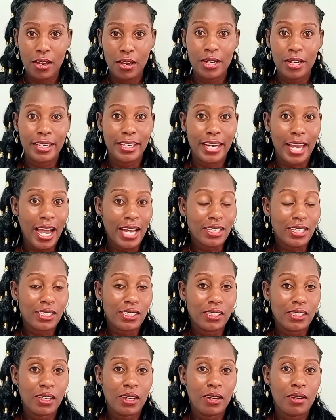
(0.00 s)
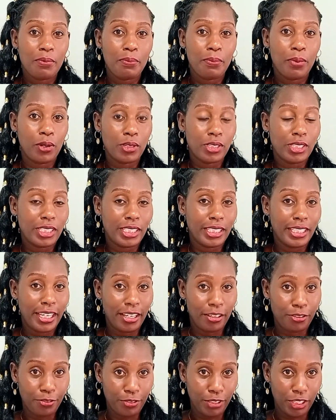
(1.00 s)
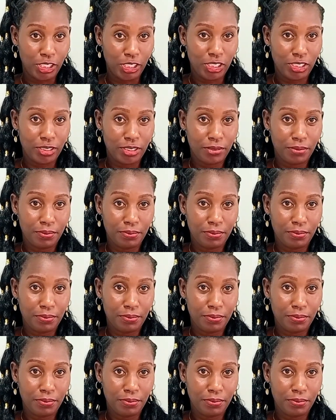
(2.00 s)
nuts, poultry, and fish.